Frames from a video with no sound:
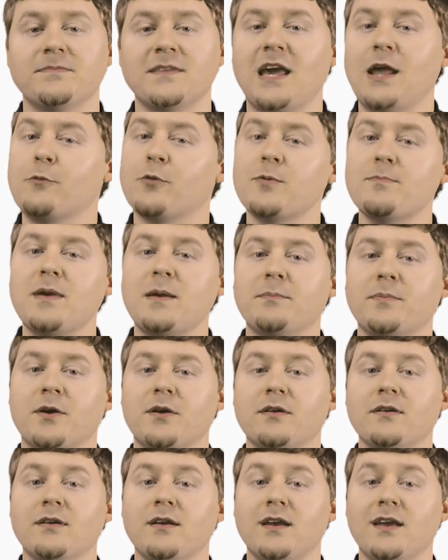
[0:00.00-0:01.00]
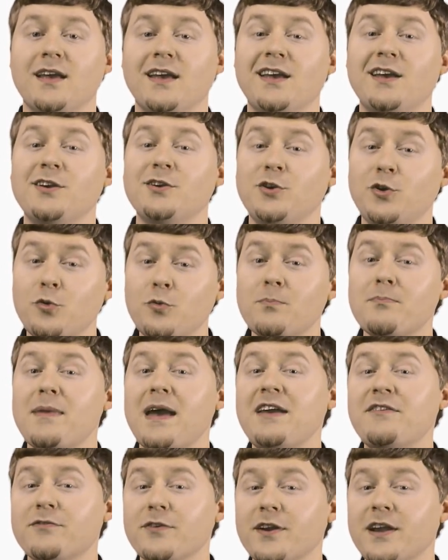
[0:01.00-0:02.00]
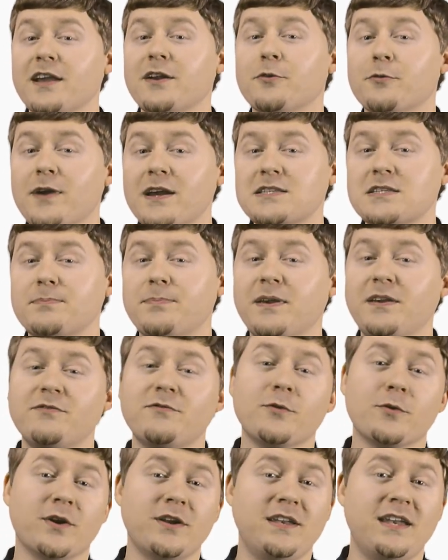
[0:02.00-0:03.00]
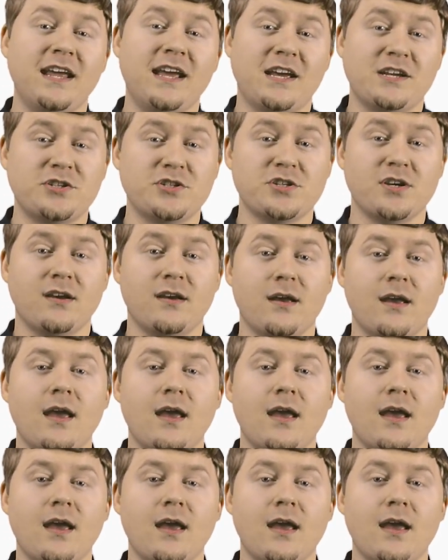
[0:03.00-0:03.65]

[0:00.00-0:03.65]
And remember, you may forget a recipe for a dish,